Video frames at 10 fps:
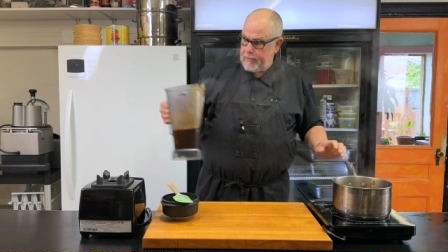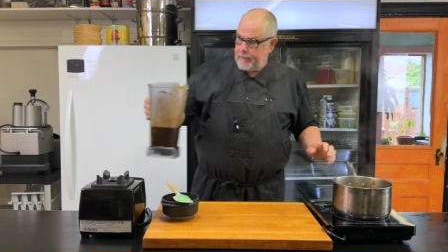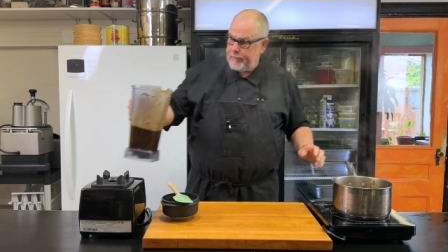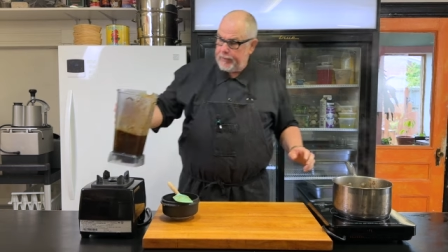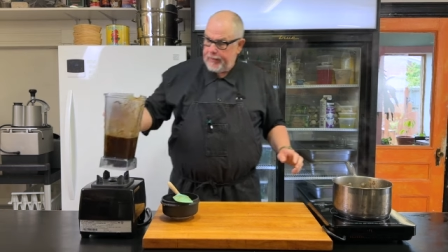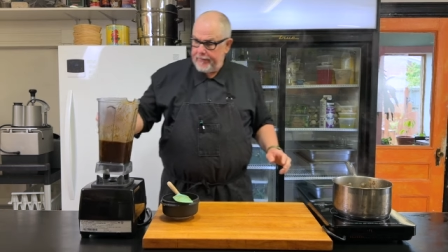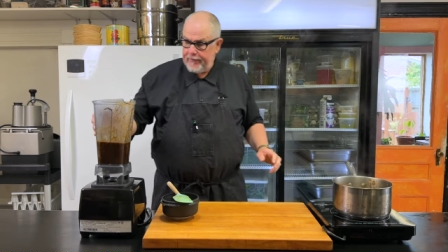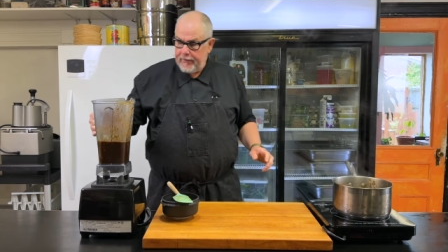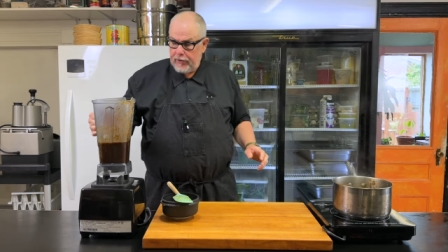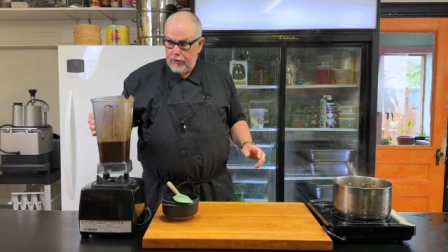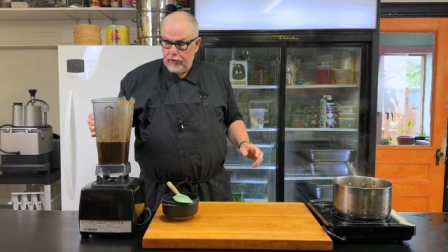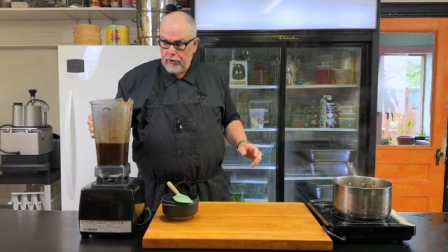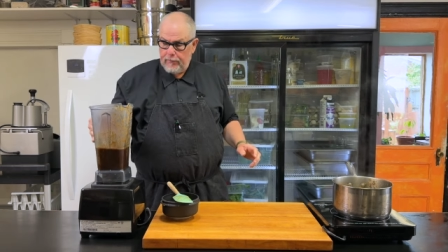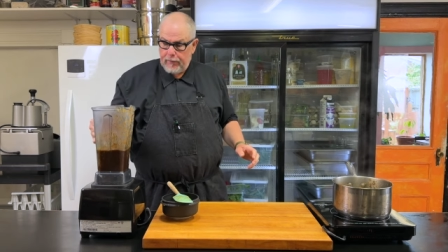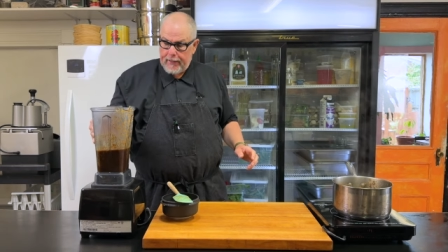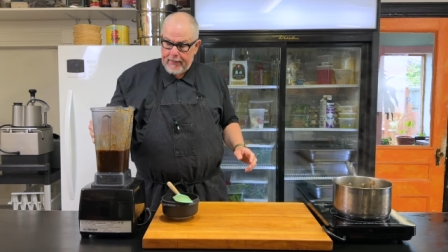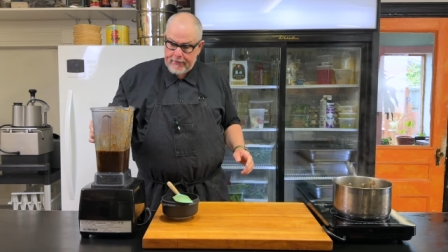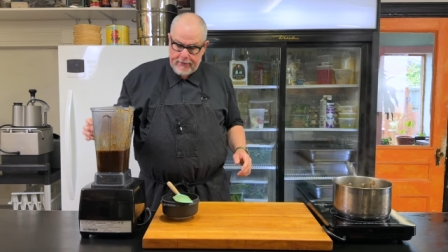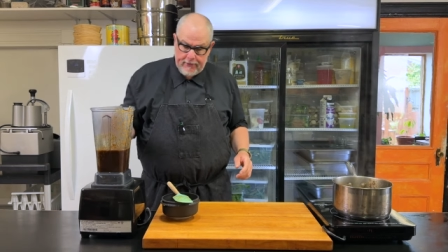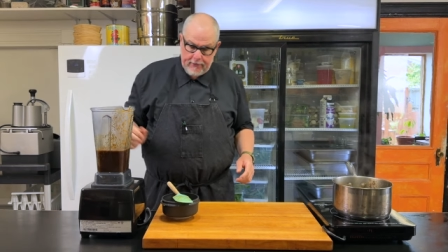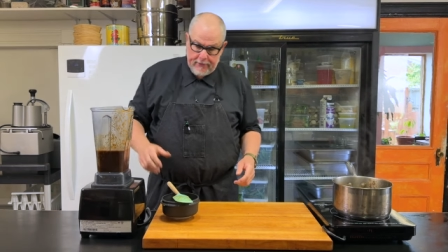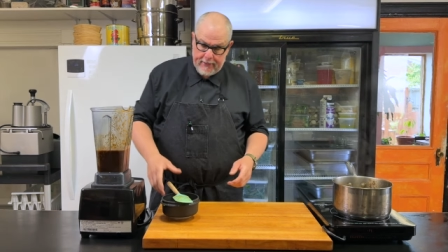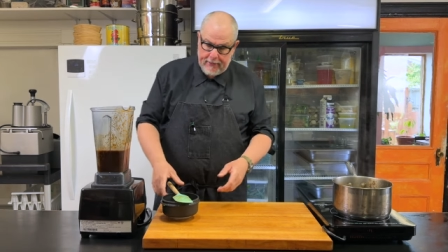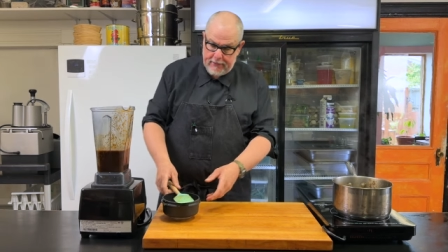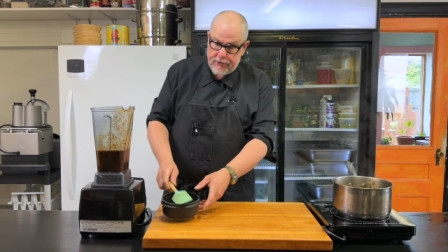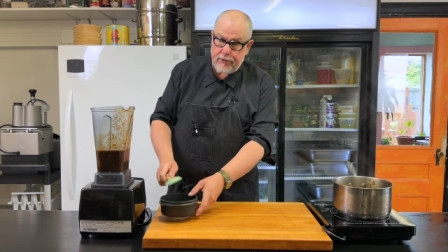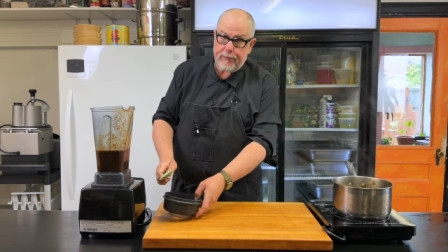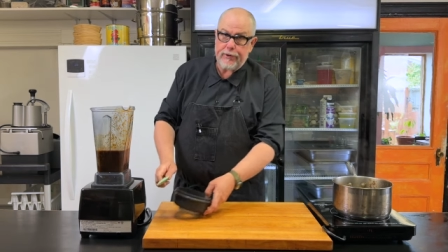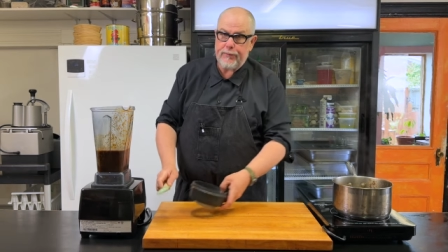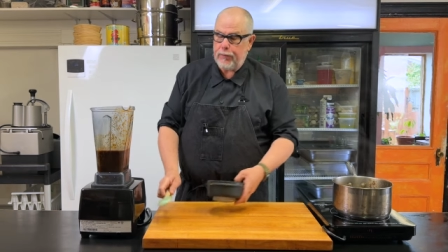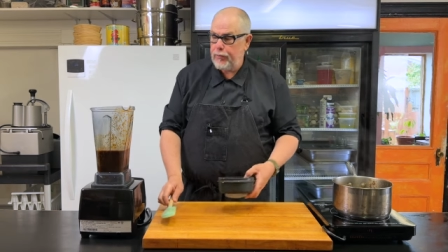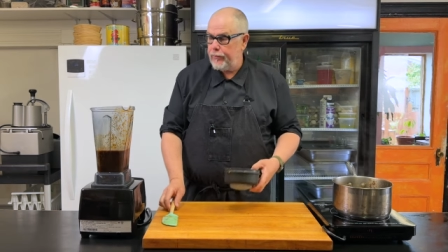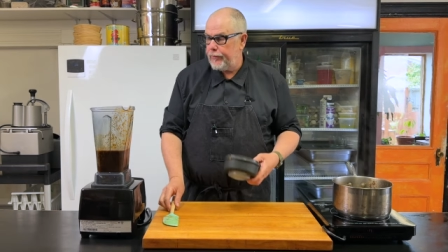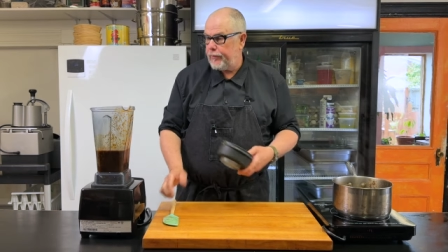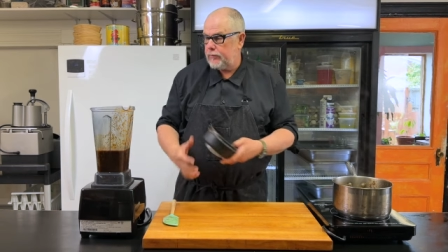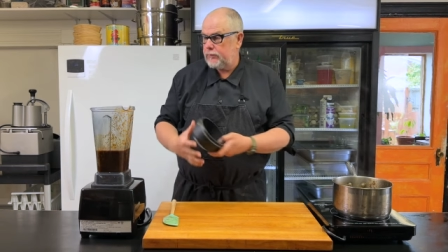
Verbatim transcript: And I'm going to give it a good blend here to get it super smooth.